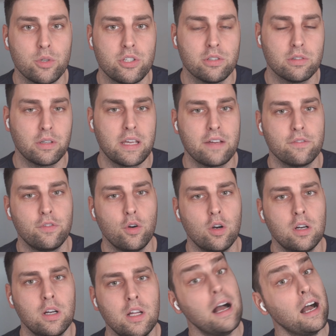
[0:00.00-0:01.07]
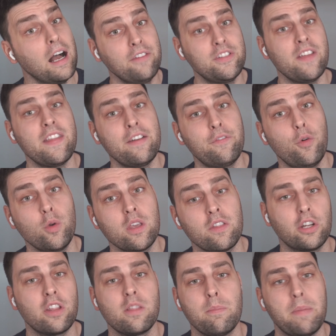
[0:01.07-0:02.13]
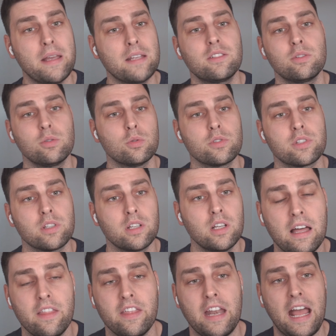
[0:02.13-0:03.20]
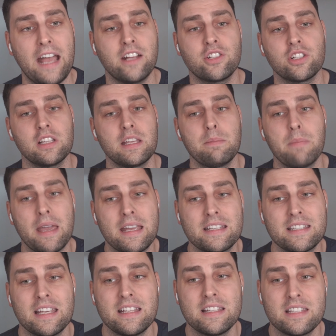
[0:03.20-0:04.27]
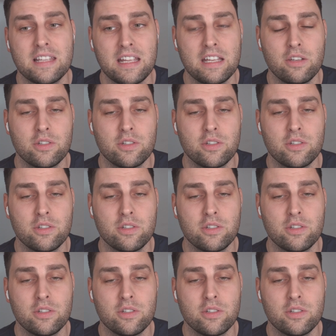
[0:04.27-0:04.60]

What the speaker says: you're looking for. I've done that for you though. The best tools that actually make sense in your